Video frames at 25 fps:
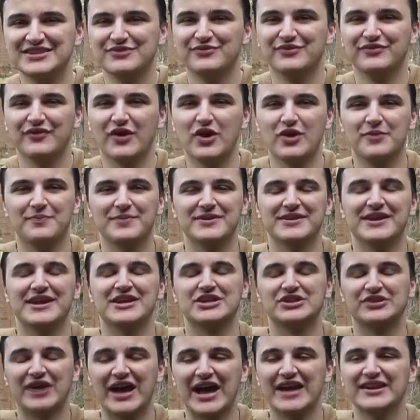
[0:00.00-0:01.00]
with open
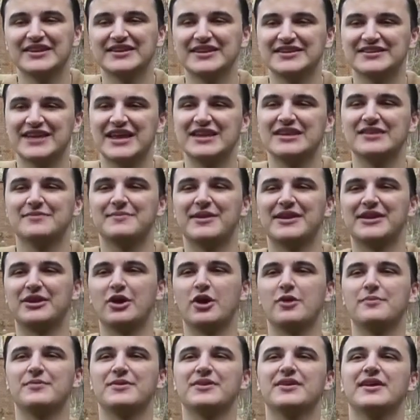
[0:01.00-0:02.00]
days, so I hadn't attended many
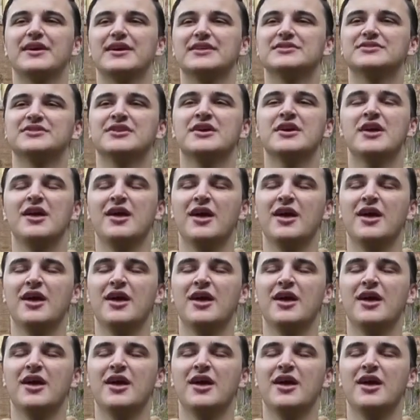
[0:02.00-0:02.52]
open days.